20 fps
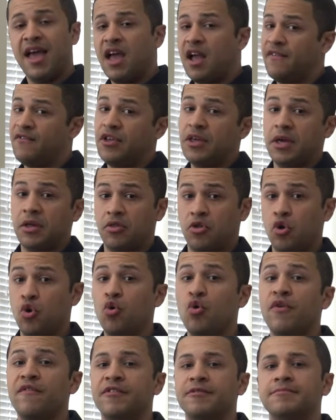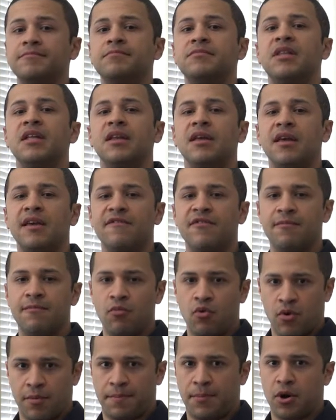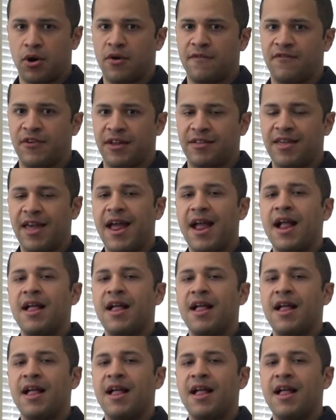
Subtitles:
If you can get two of them, then even more perfect.